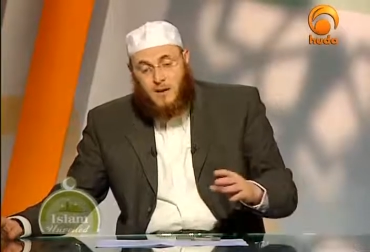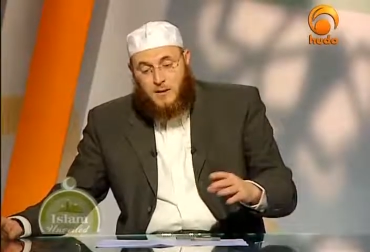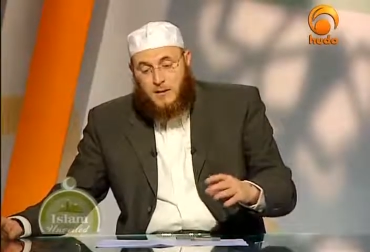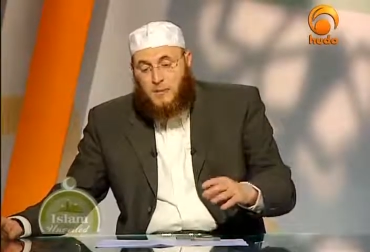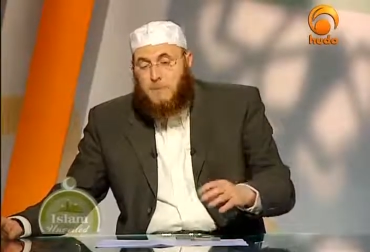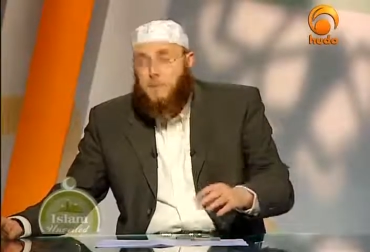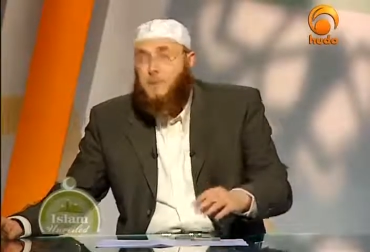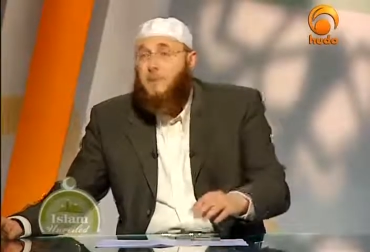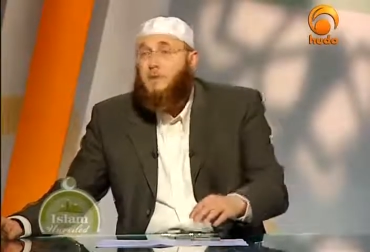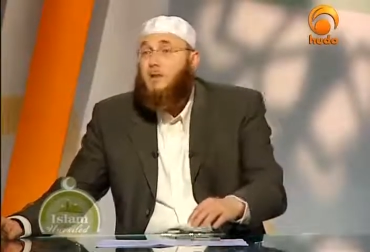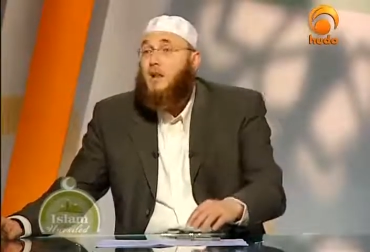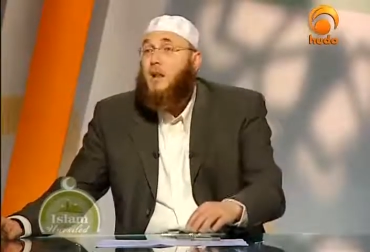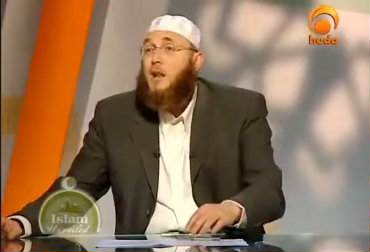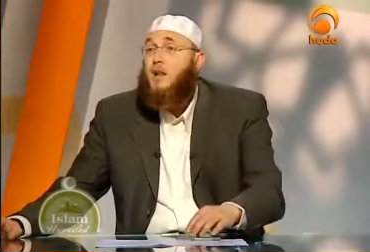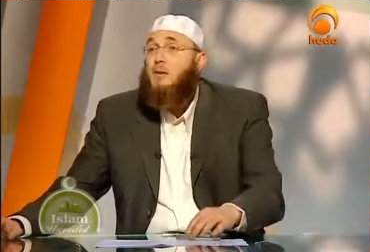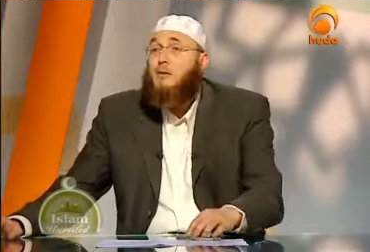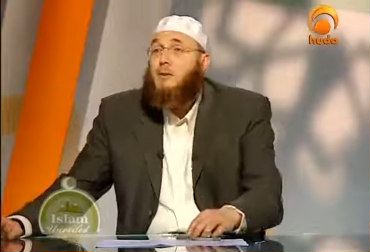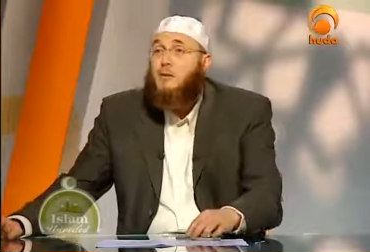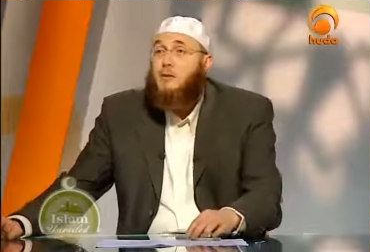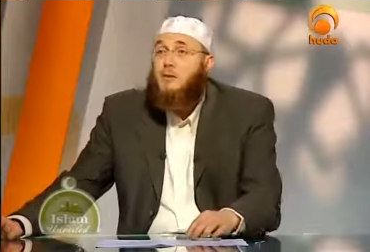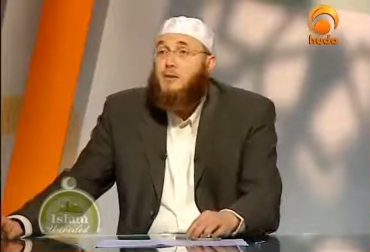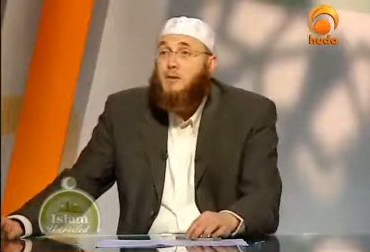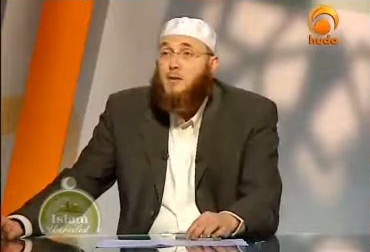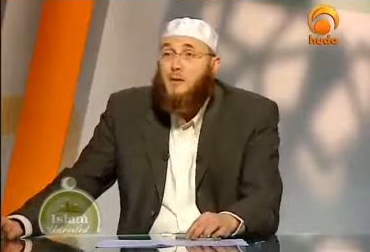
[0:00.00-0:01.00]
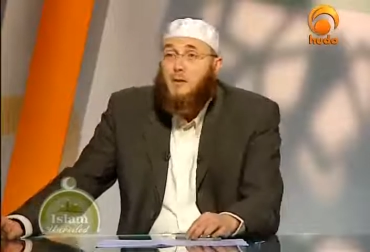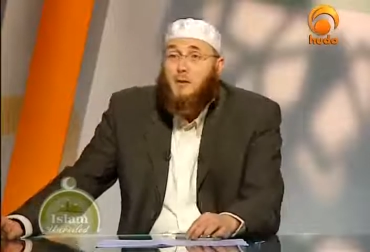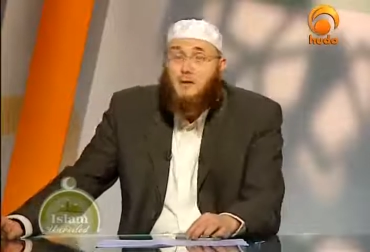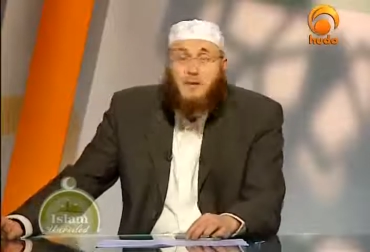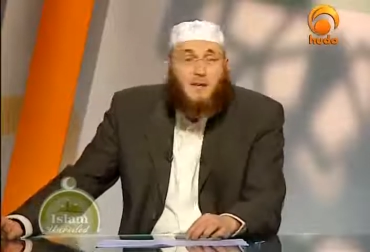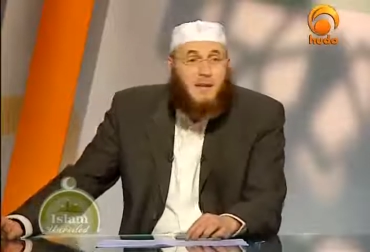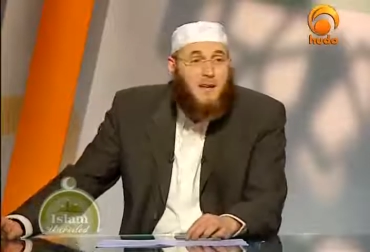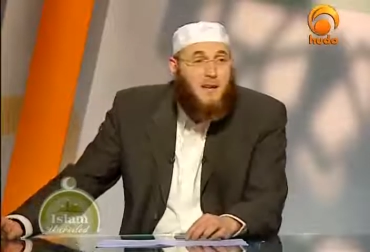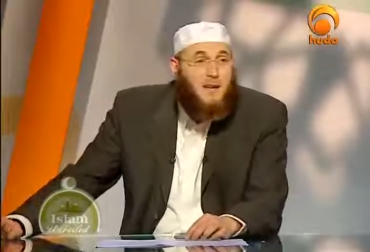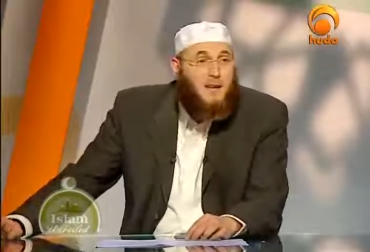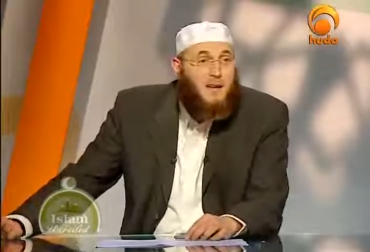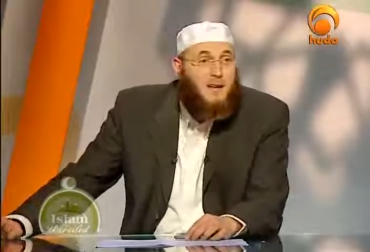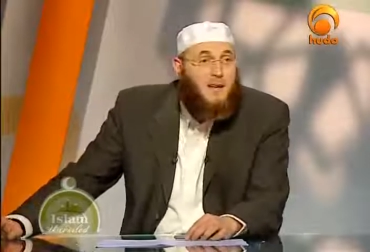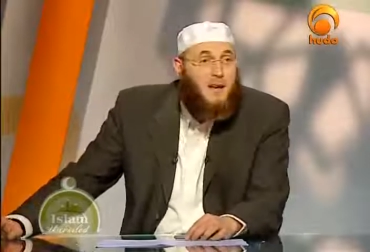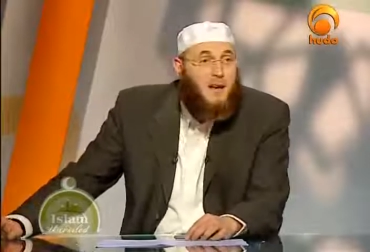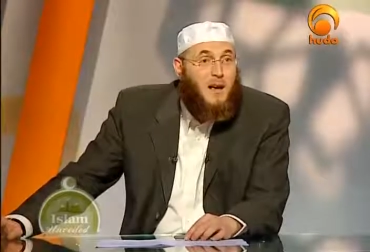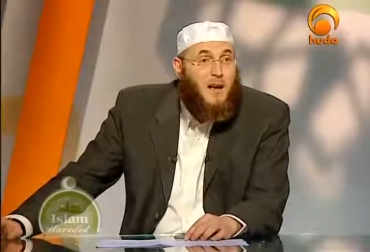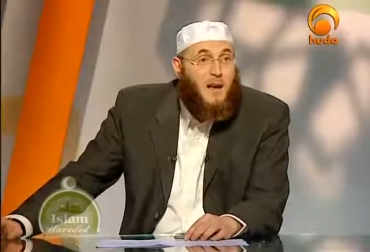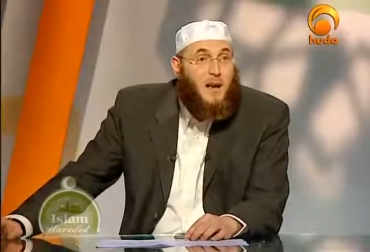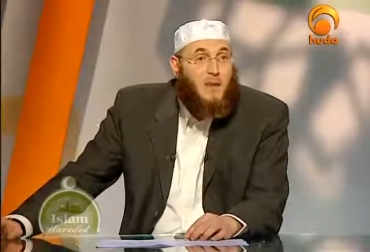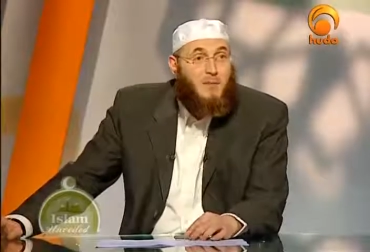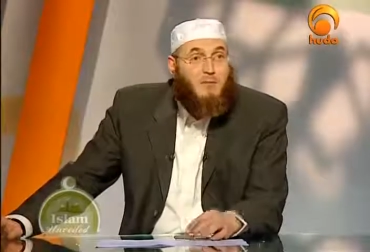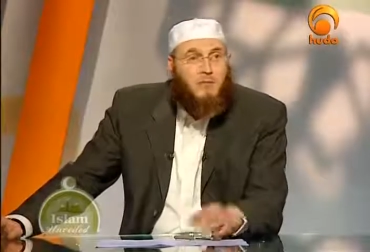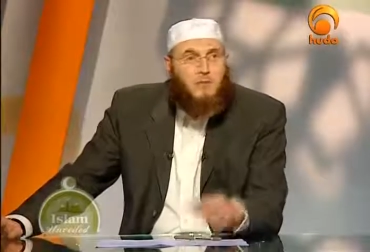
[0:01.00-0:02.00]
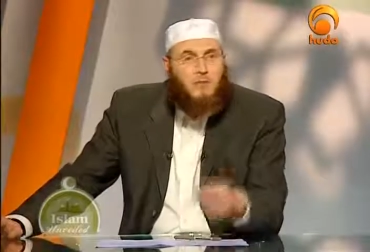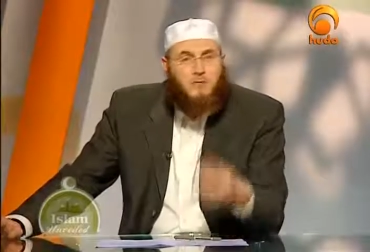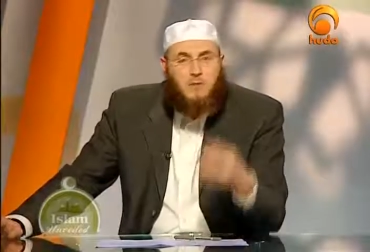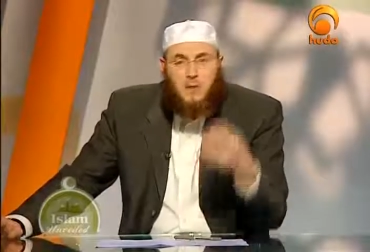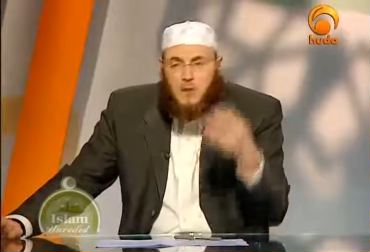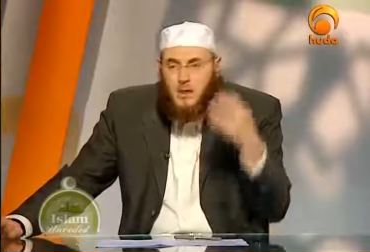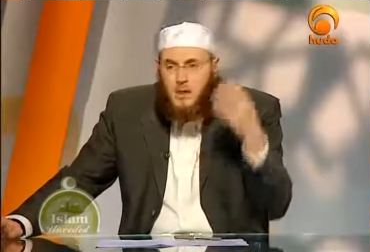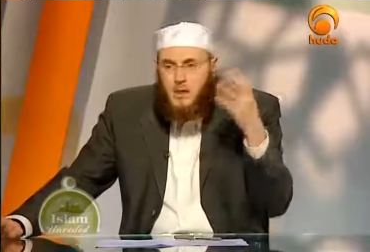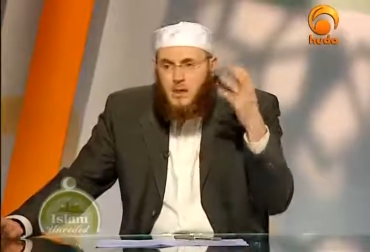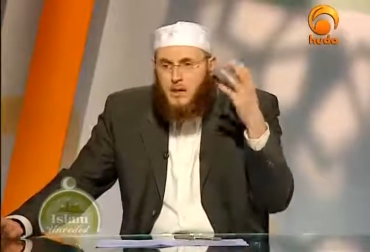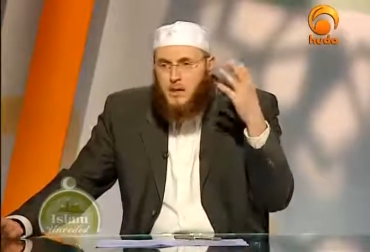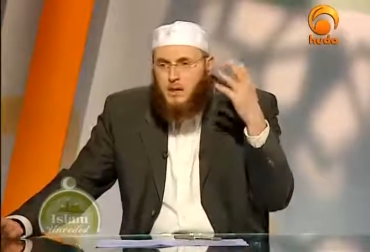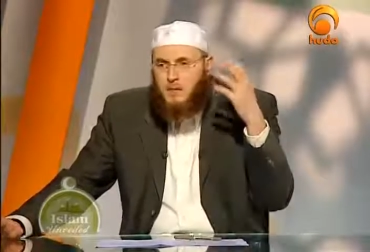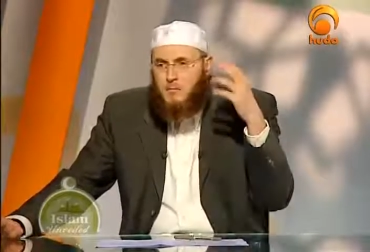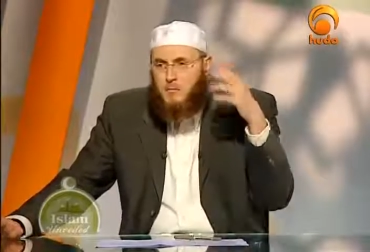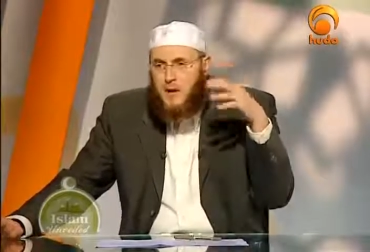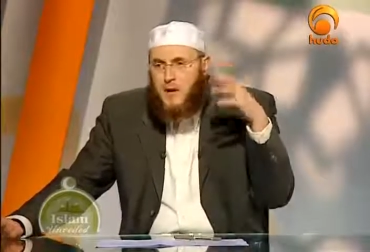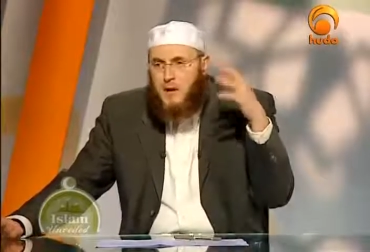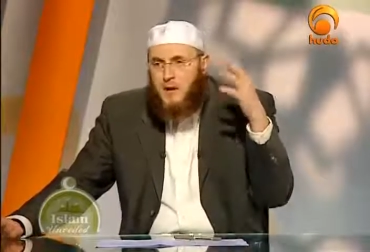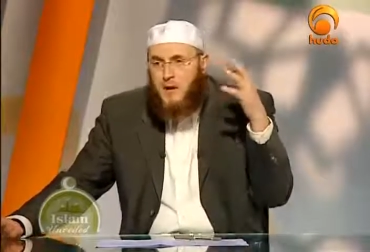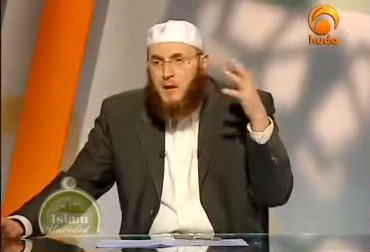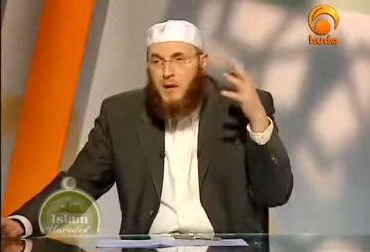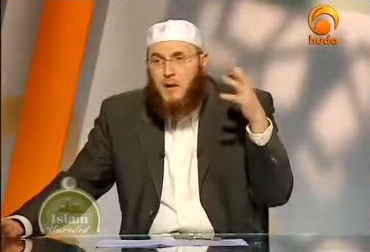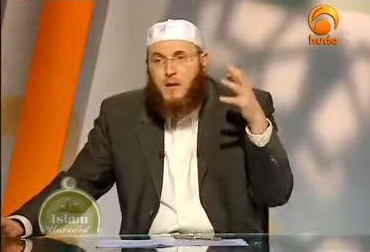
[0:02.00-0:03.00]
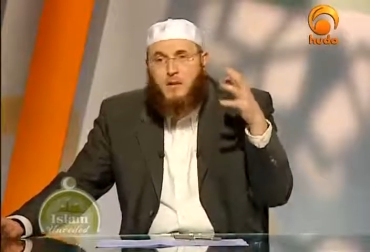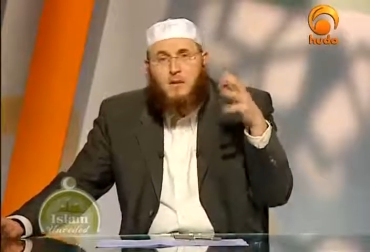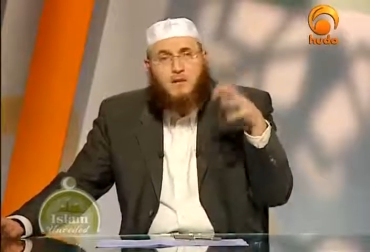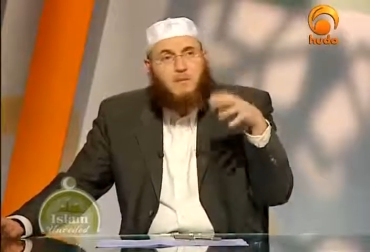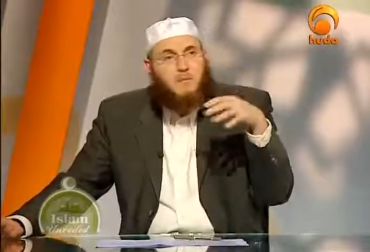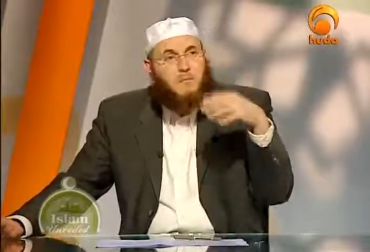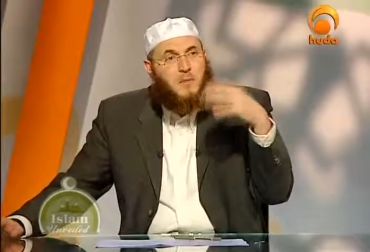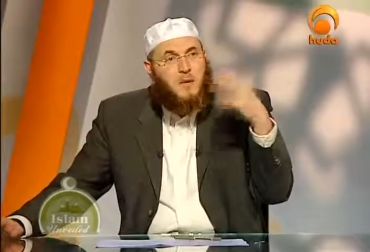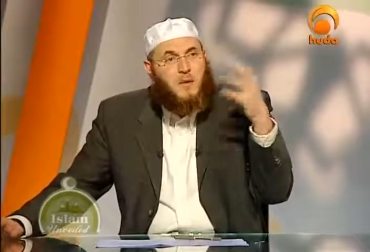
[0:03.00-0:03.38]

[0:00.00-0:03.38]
Especially when you know that when we hear minarets,